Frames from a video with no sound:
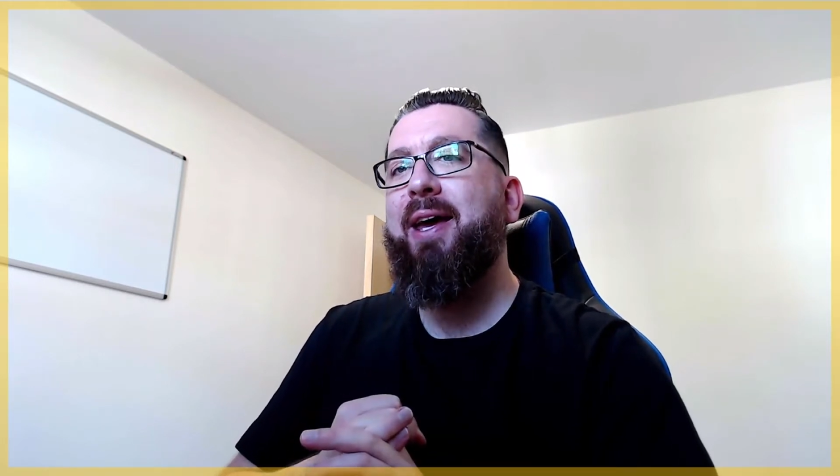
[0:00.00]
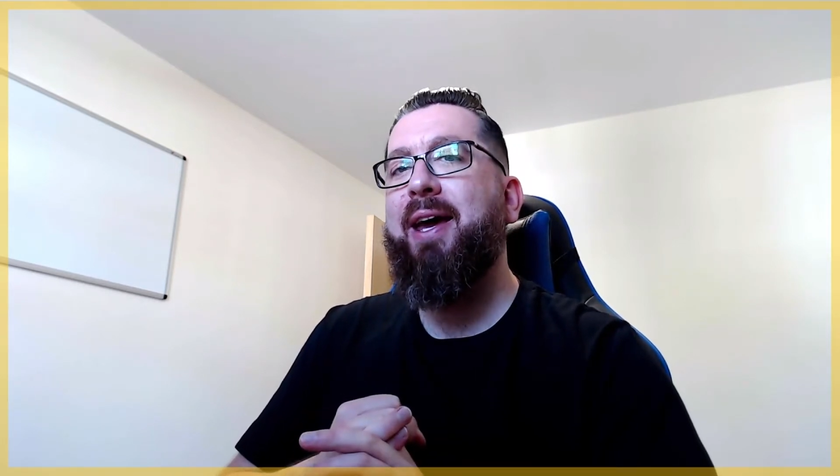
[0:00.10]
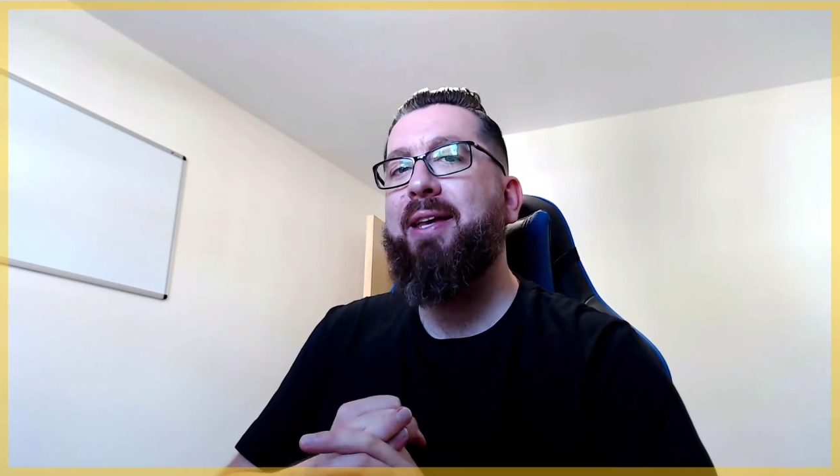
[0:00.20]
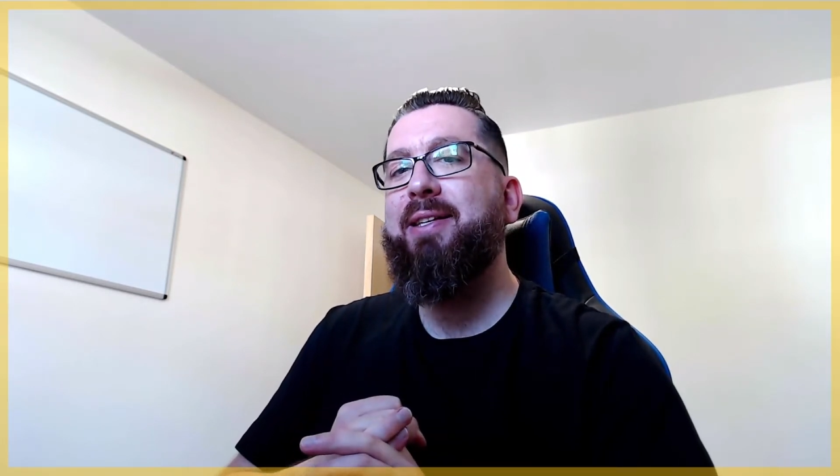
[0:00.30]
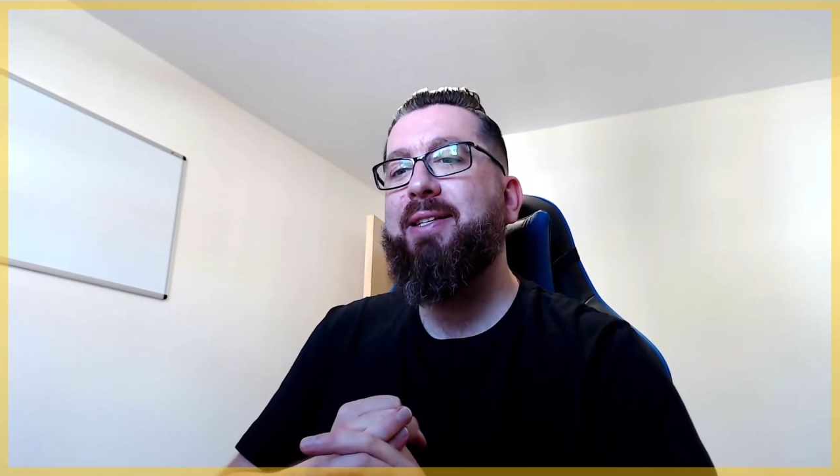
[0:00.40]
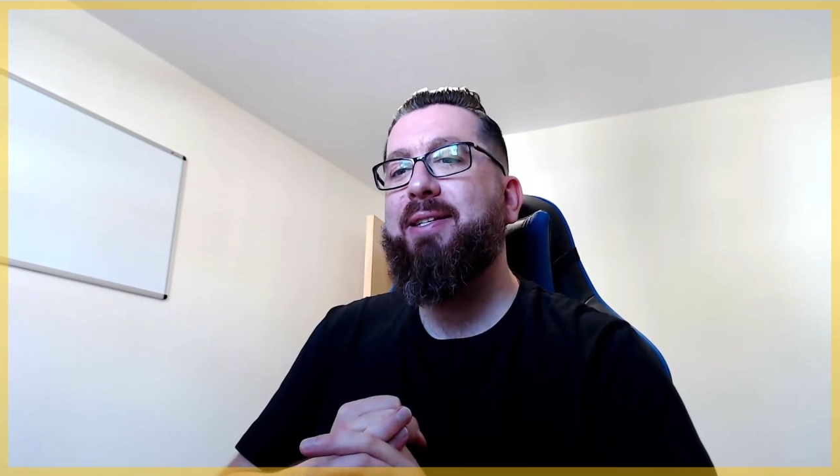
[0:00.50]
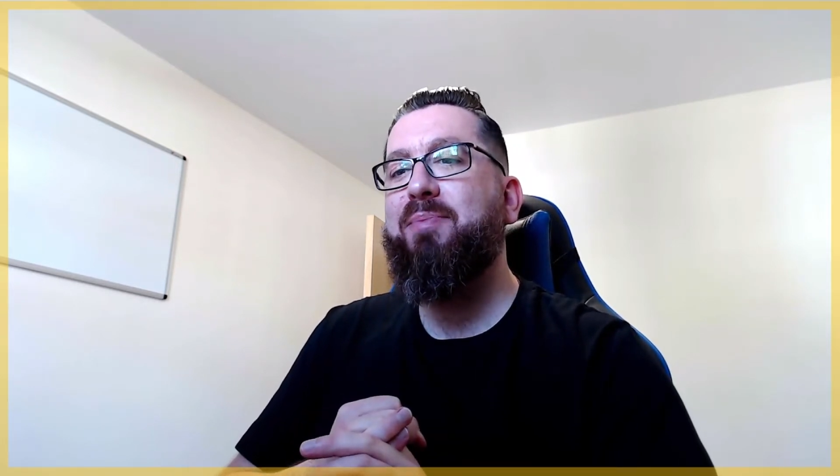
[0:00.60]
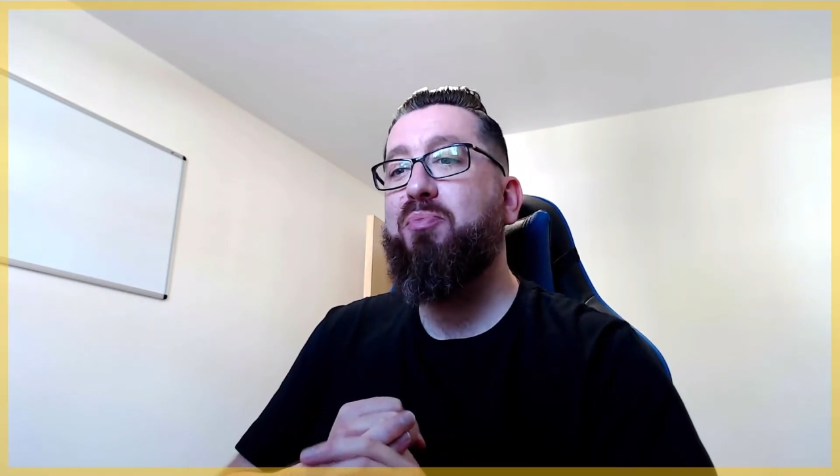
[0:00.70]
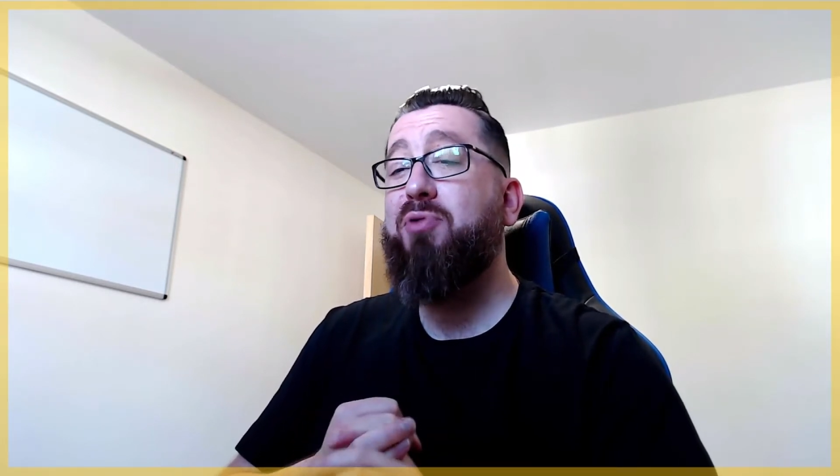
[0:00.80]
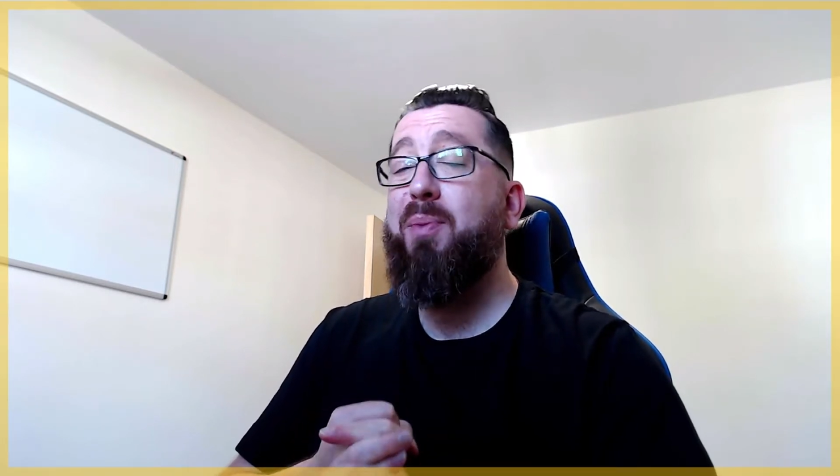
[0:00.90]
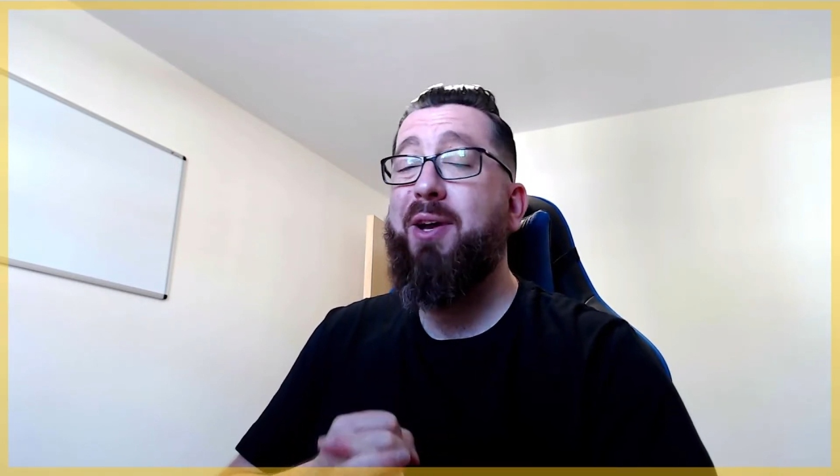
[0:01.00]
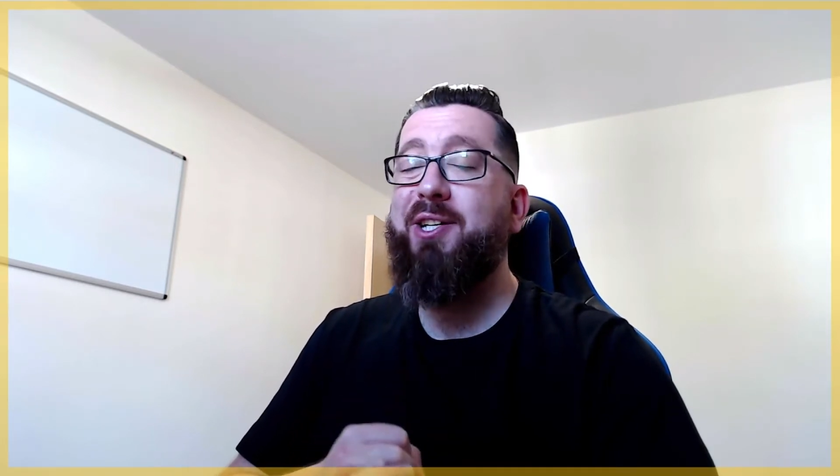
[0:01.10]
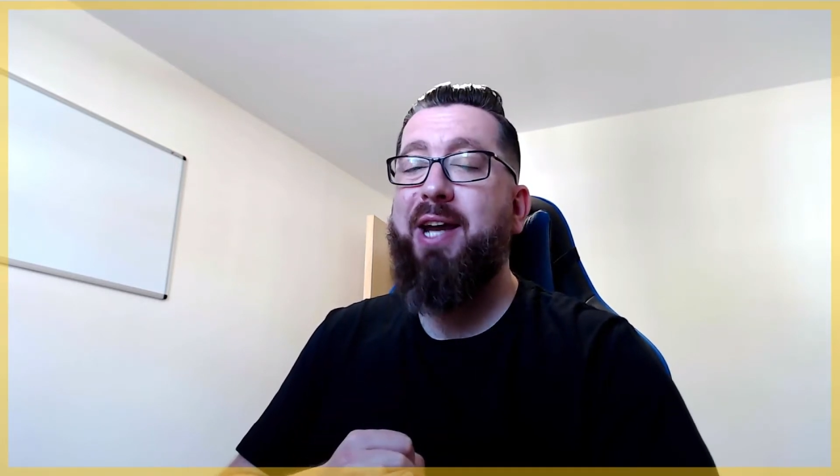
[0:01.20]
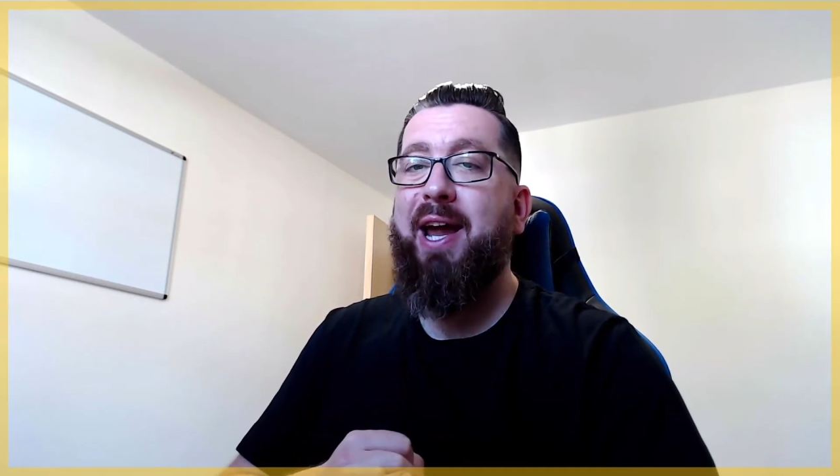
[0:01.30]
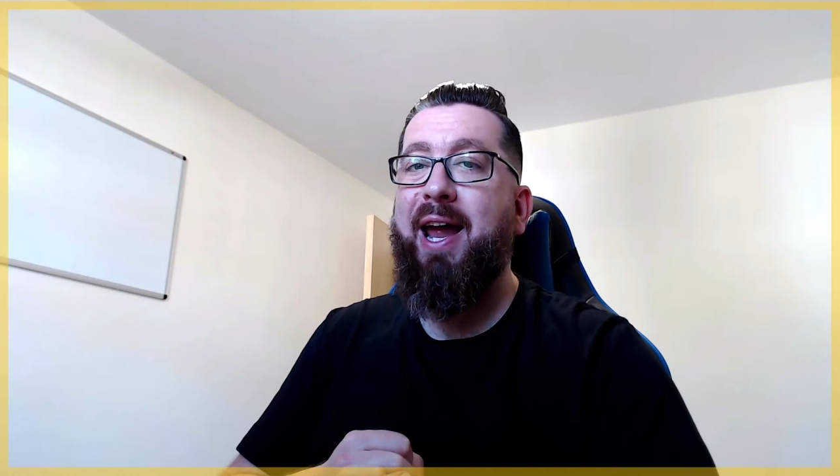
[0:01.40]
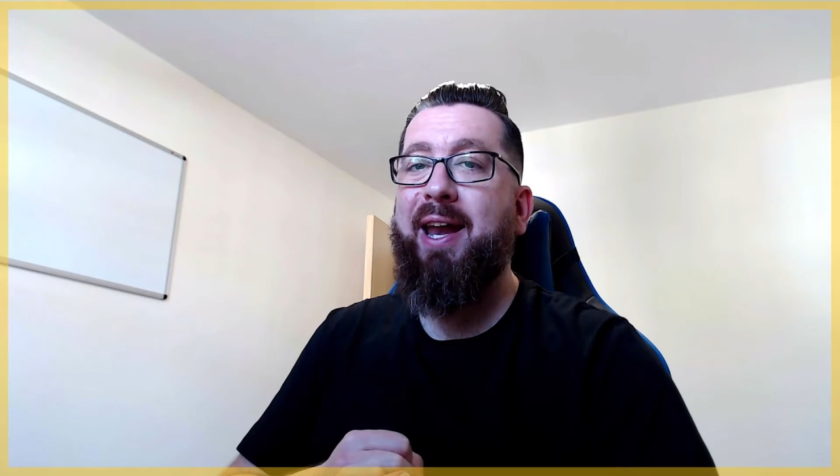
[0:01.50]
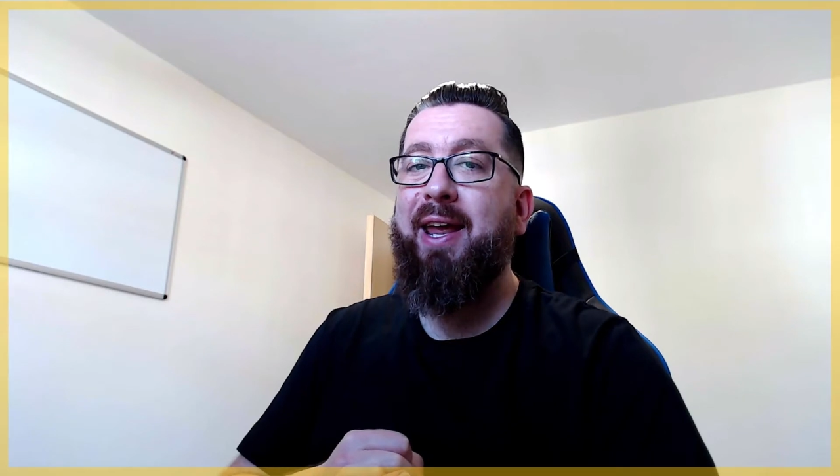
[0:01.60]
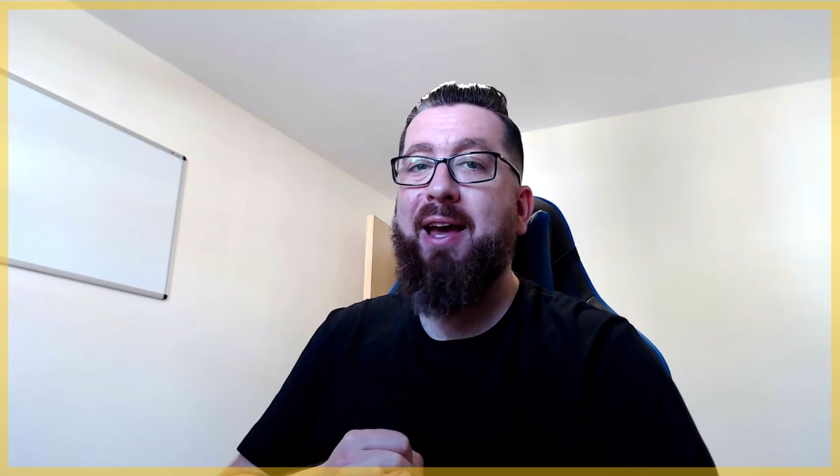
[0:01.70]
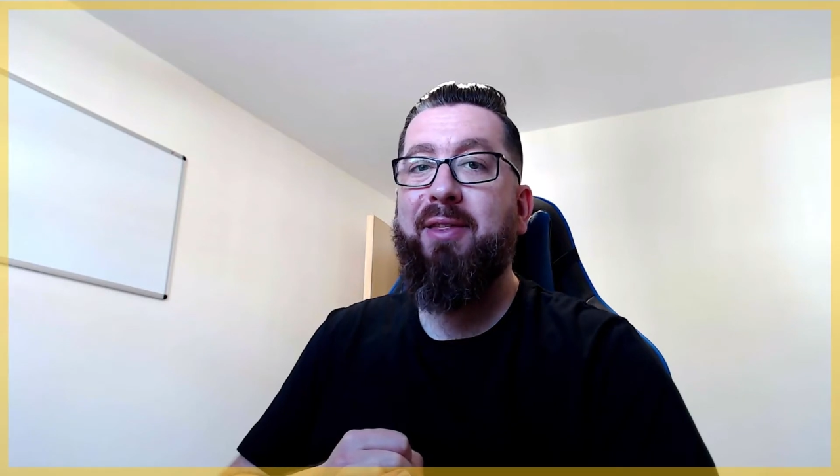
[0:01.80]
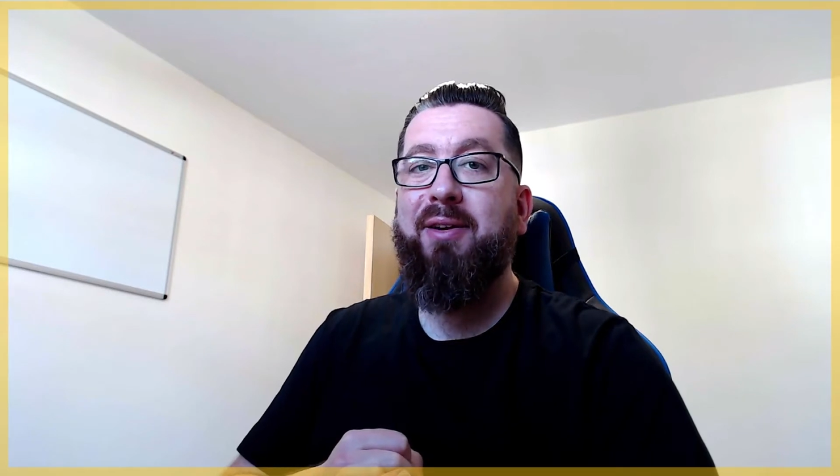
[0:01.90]
against pretty much
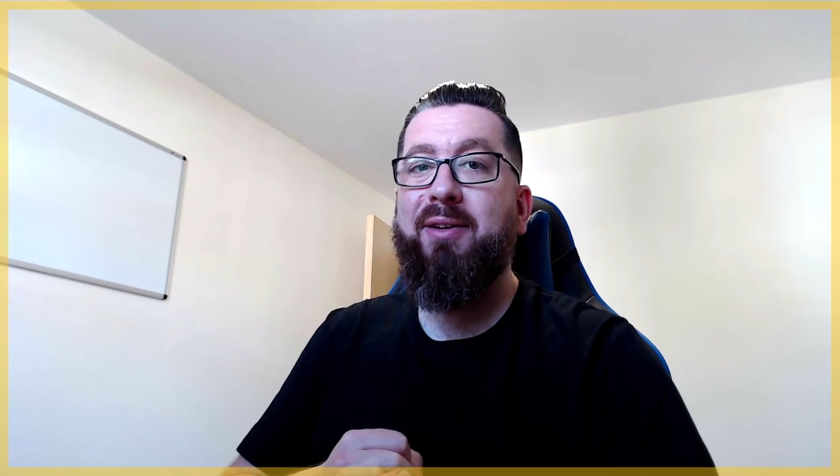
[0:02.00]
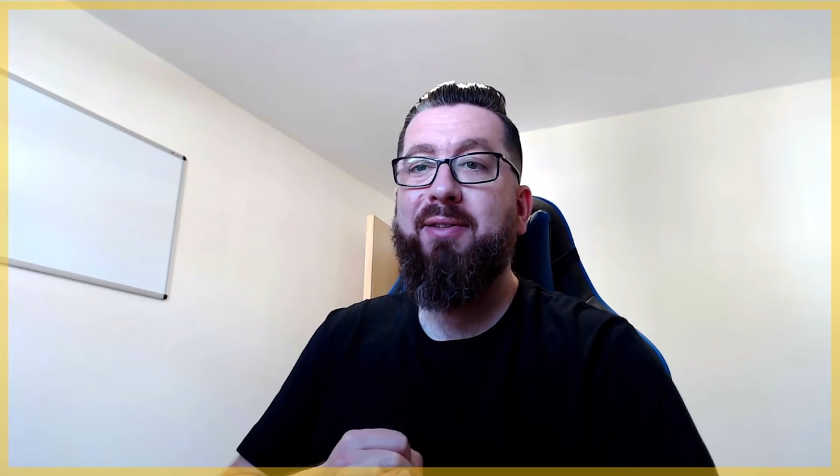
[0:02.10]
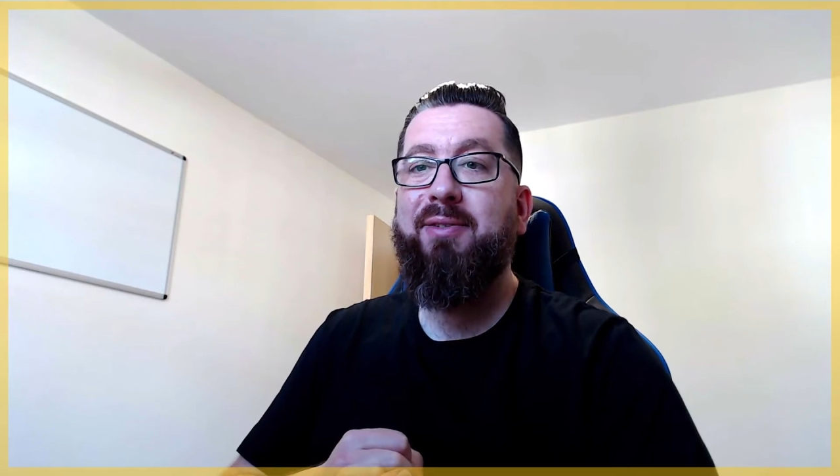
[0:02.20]
any other